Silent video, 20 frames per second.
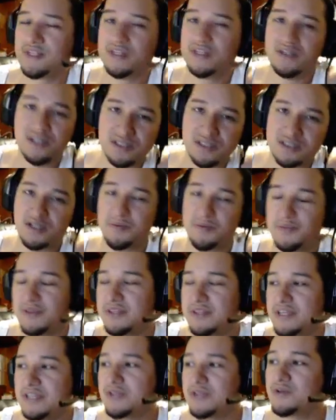Something
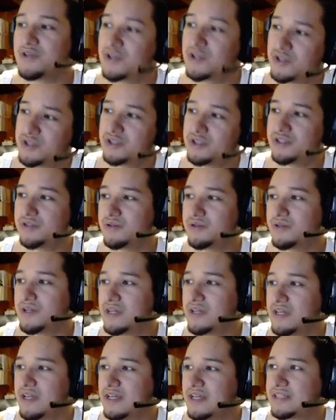that you could do,
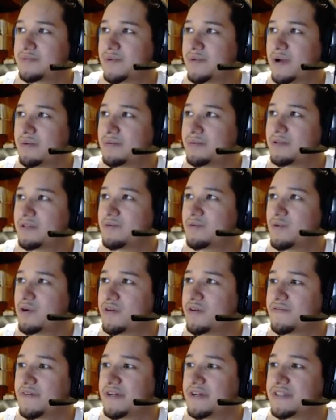it's probably more
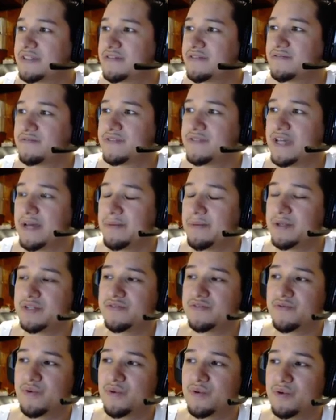effective damage
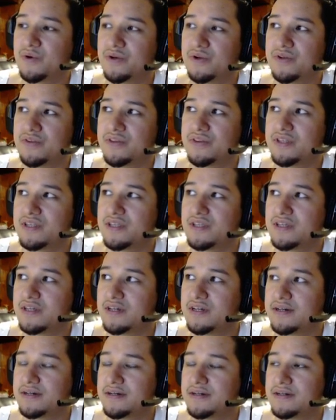for
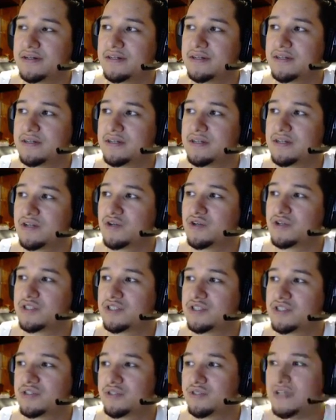the
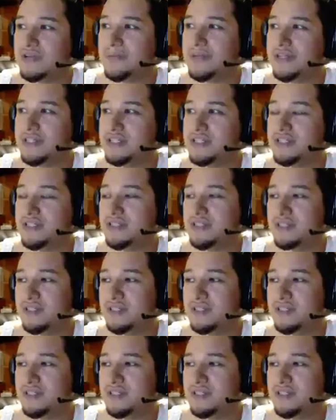crystal damage.